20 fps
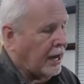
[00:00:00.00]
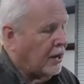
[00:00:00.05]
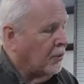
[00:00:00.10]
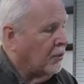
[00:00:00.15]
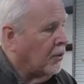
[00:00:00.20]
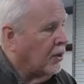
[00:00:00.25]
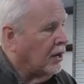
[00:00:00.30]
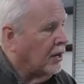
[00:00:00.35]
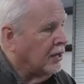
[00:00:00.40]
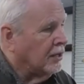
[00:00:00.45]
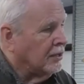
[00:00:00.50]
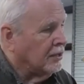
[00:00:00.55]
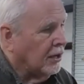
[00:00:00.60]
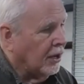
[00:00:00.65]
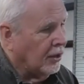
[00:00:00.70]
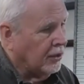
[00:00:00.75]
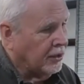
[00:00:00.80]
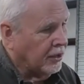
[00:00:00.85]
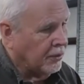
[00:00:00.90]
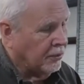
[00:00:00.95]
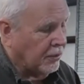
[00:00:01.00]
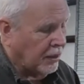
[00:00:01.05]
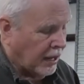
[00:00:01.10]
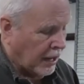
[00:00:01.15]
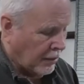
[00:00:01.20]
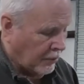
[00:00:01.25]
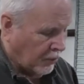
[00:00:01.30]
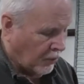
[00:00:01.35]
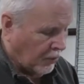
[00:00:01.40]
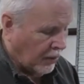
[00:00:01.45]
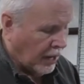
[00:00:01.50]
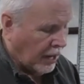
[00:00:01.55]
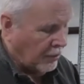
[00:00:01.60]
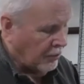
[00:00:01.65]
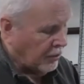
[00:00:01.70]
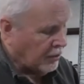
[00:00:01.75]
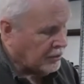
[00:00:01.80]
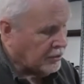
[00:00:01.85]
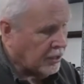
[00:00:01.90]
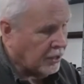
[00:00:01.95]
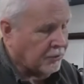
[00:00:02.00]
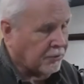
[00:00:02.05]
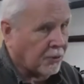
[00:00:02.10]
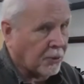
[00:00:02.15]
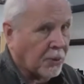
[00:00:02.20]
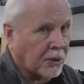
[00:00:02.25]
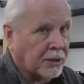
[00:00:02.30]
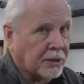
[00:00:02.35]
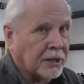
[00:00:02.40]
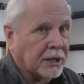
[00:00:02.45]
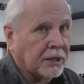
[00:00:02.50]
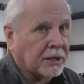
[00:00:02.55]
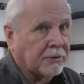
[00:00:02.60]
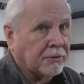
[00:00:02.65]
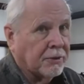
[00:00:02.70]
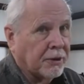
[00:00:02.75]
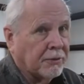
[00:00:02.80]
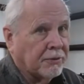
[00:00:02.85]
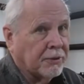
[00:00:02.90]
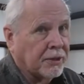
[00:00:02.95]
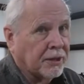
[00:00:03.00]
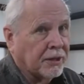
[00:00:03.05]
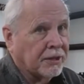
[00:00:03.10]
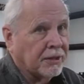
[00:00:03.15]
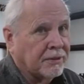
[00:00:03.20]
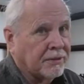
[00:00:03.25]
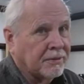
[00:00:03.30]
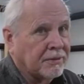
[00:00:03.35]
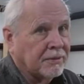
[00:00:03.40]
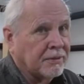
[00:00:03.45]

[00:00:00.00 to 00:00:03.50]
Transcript: I don't want to insult it, but I'm going to say 14 to 15.